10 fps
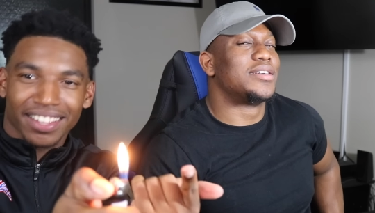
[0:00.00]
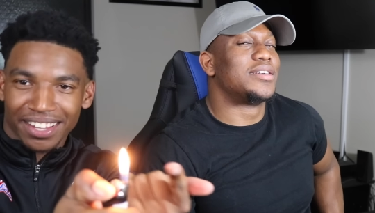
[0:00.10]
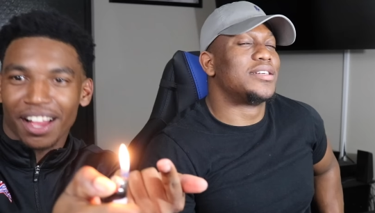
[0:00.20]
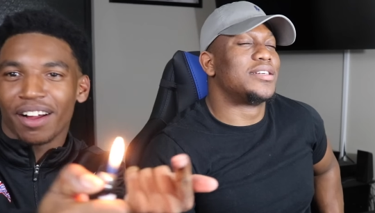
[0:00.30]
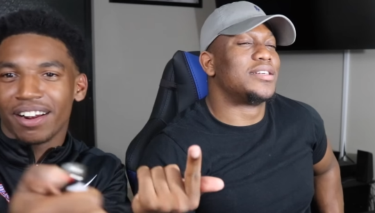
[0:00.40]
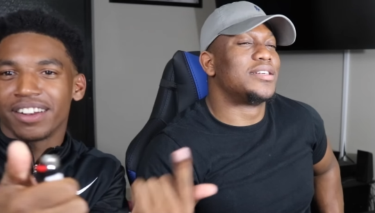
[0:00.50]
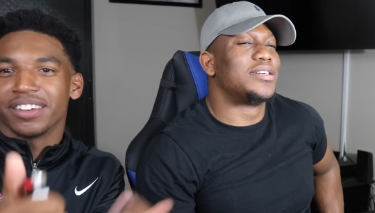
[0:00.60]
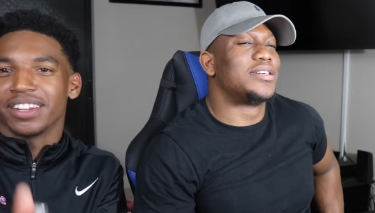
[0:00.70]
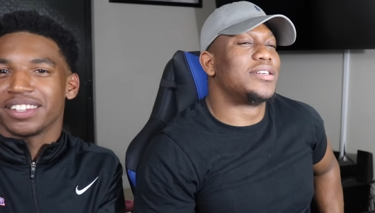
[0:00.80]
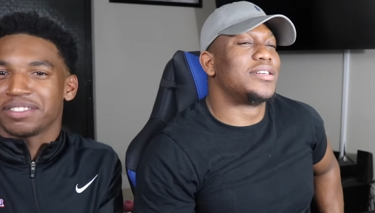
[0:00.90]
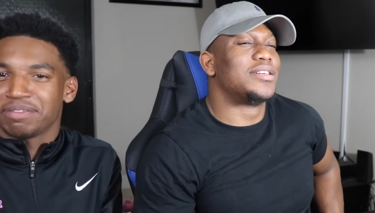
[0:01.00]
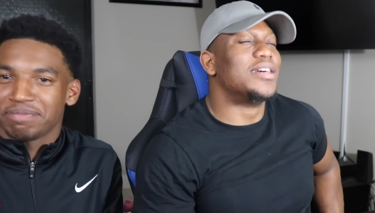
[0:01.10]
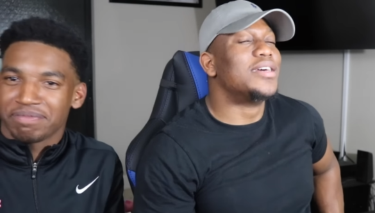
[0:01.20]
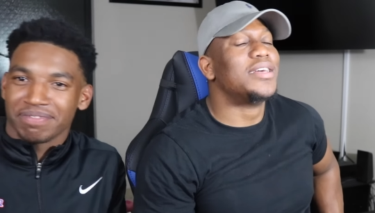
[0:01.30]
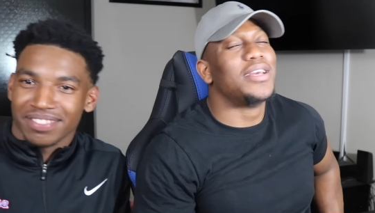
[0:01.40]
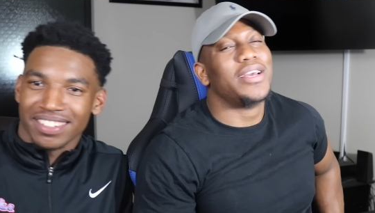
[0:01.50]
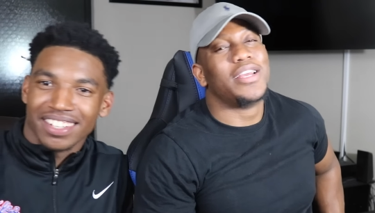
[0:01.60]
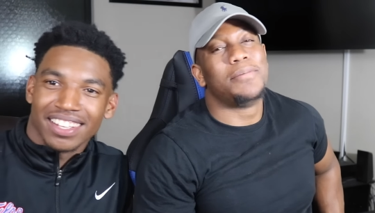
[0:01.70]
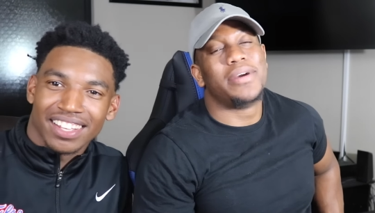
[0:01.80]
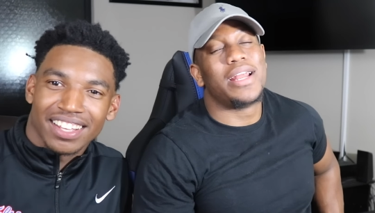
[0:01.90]
Speaker 1: y'all earned it.
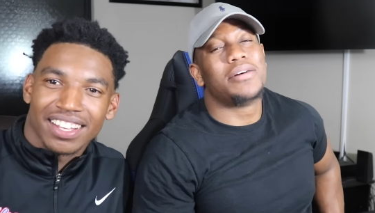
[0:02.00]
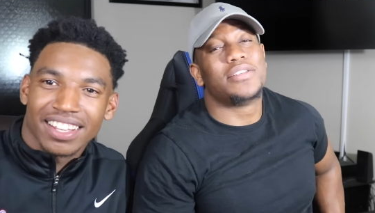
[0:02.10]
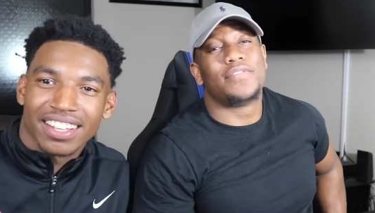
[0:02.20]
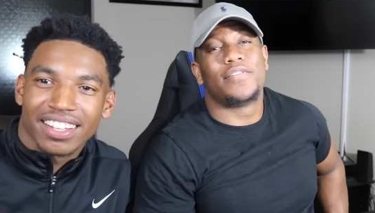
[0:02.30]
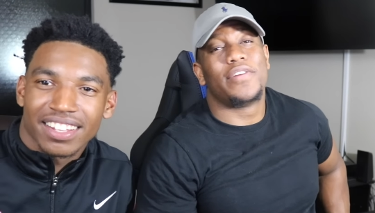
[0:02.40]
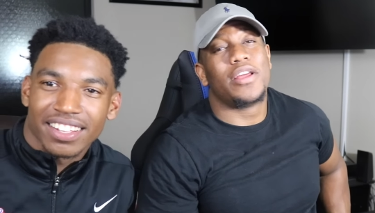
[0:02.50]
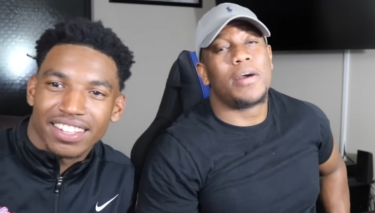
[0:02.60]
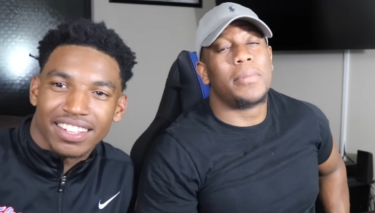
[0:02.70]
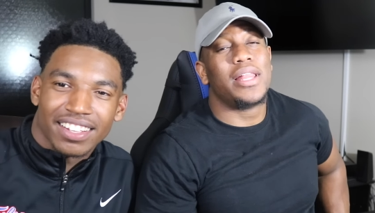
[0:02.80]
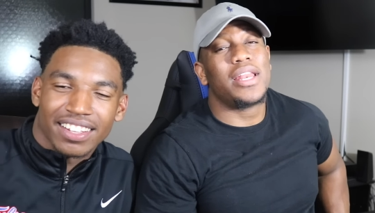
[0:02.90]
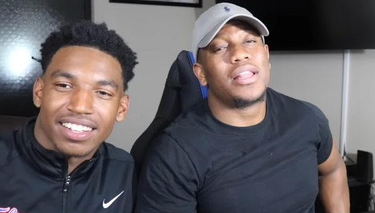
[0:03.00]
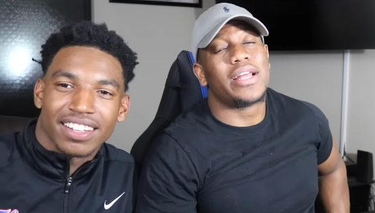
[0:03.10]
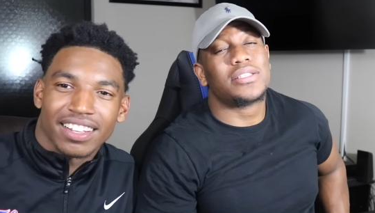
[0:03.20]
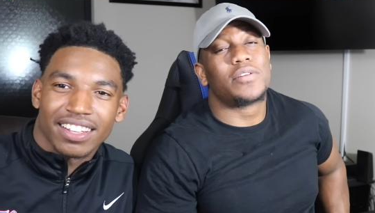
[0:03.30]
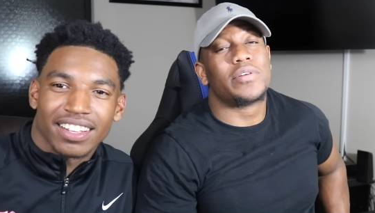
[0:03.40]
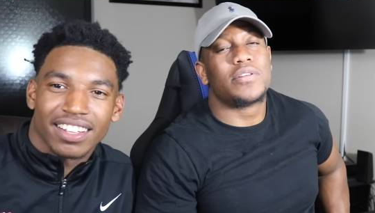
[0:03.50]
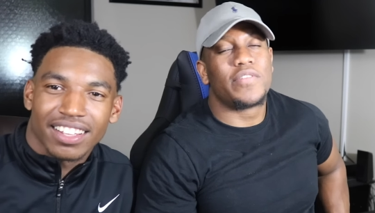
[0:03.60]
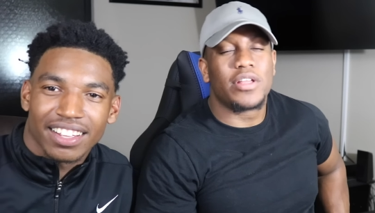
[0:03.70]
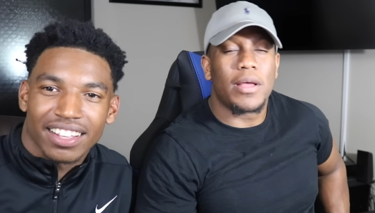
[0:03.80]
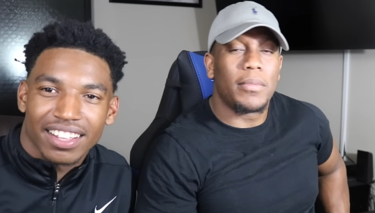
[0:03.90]
And man, that was it for the video. I'm gonna leave the link to the original
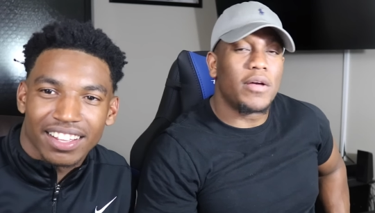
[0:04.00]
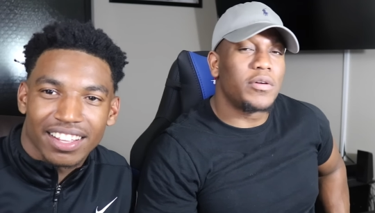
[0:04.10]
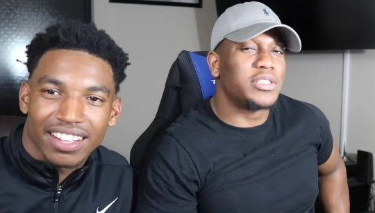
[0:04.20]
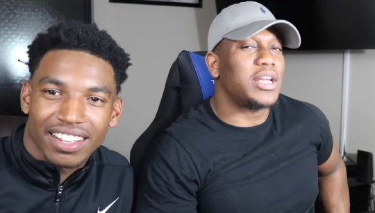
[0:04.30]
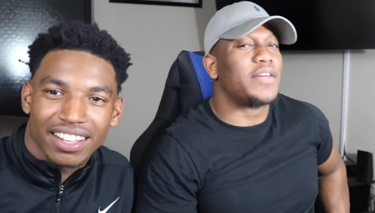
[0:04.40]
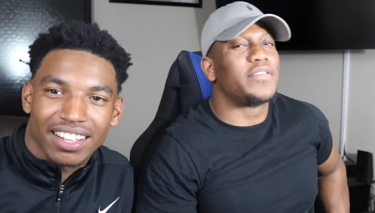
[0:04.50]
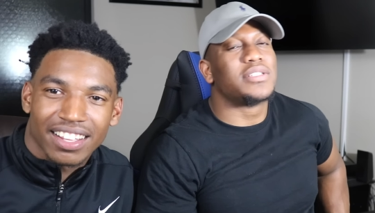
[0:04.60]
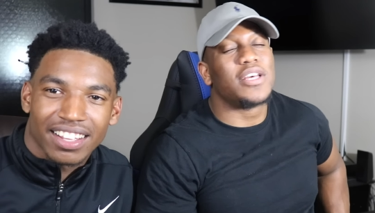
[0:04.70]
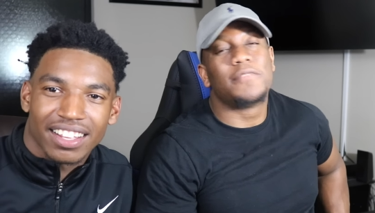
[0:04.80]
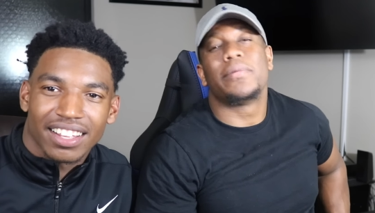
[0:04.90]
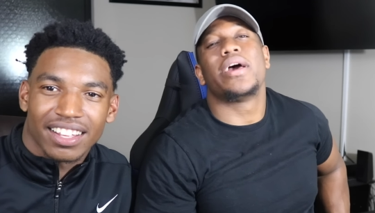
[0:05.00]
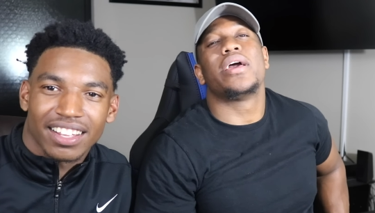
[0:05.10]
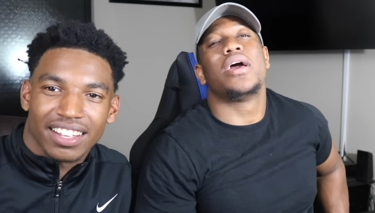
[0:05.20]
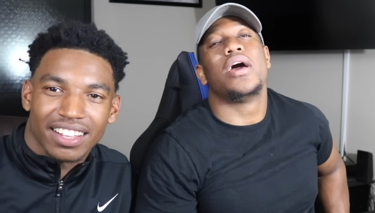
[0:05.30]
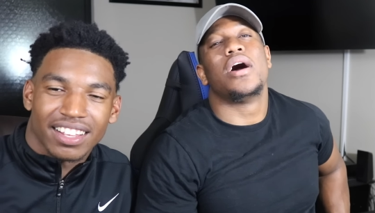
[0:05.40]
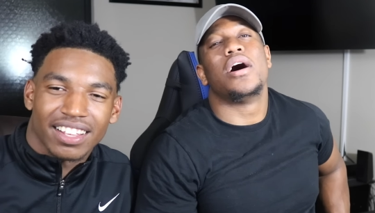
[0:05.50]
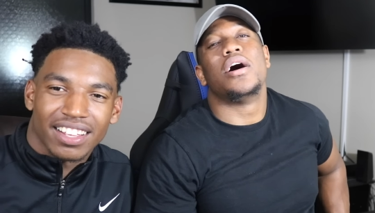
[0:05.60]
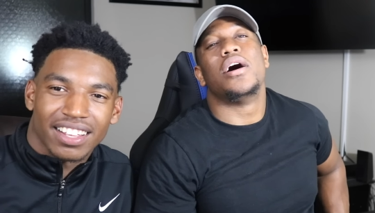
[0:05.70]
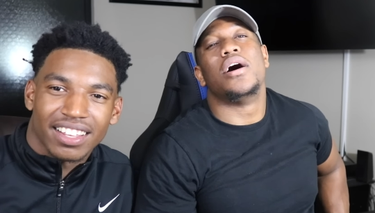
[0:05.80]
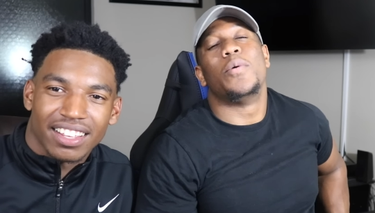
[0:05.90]
video down below. Go check it out for yourself, man.
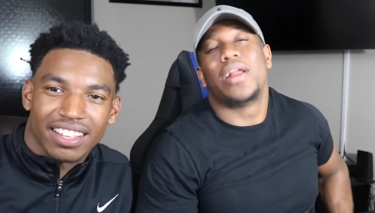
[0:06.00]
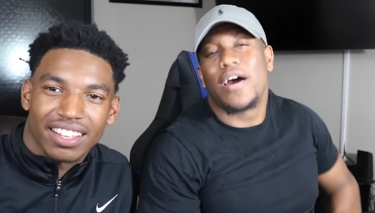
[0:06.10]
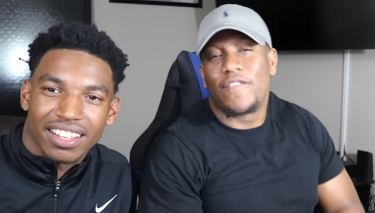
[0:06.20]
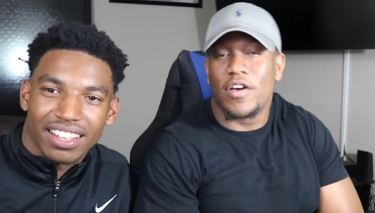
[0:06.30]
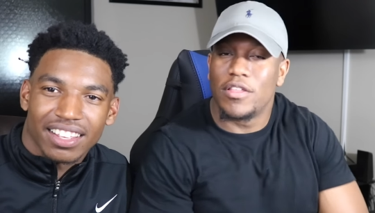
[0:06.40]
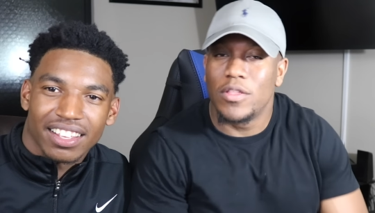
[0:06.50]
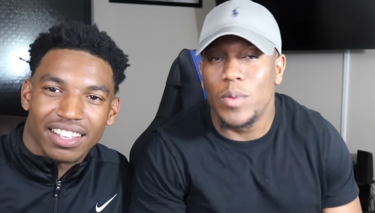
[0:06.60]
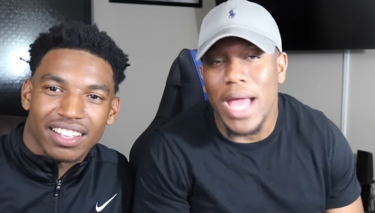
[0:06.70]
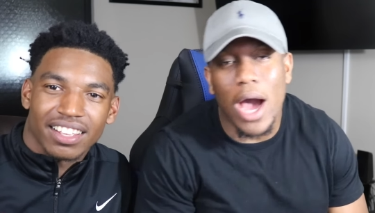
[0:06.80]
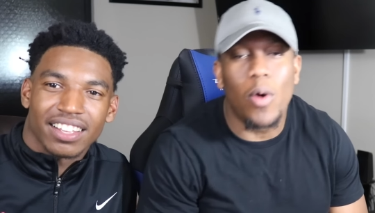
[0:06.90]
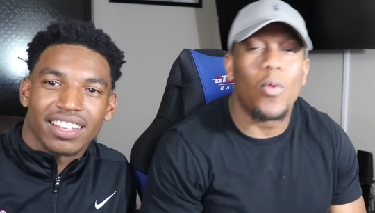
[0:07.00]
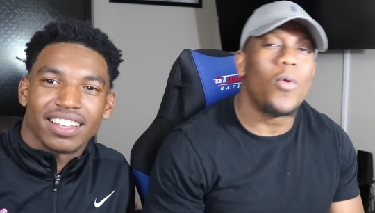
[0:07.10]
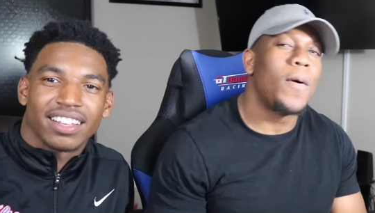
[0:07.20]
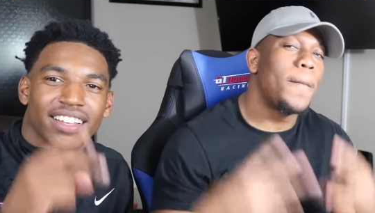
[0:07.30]
Uh, without further ado, we out.